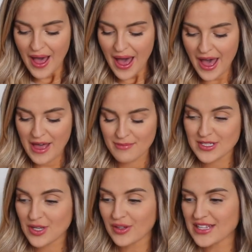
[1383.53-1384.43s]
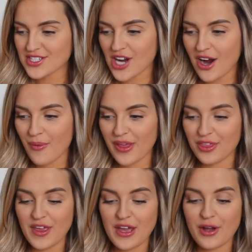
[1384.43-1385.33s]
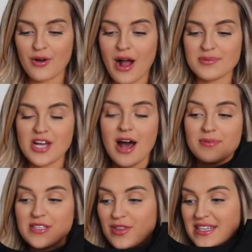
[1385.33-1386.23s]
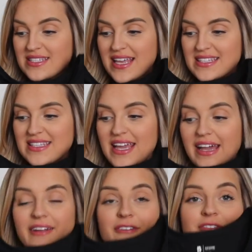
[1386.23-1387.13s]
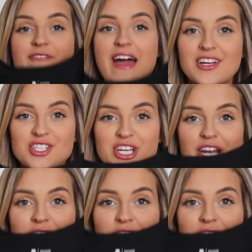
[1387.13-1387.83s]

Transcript: So let's start with the crop top. So this is the Confection